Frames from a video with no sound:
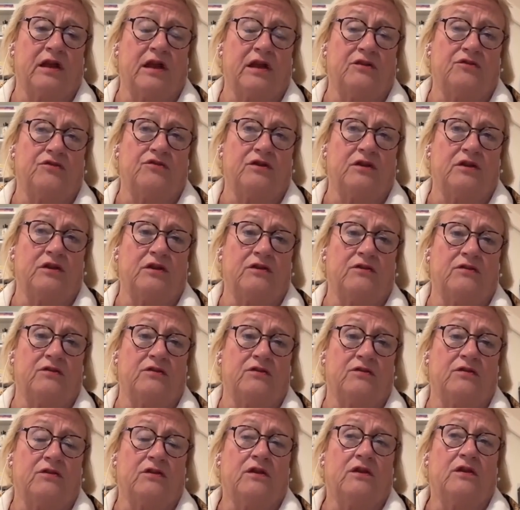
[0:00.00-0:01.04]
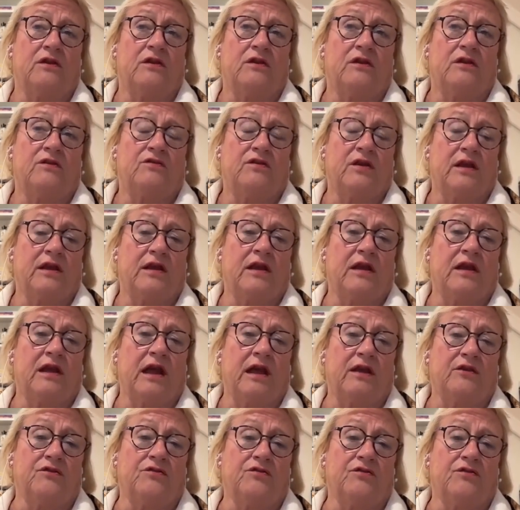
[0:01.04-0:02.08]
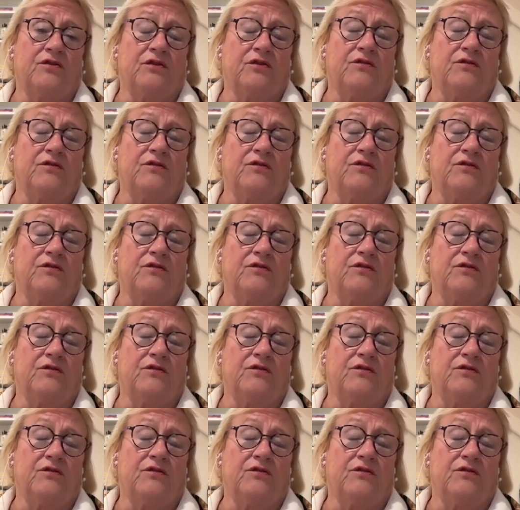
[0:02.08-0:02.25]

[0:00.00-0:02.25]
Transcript: A G taking action on the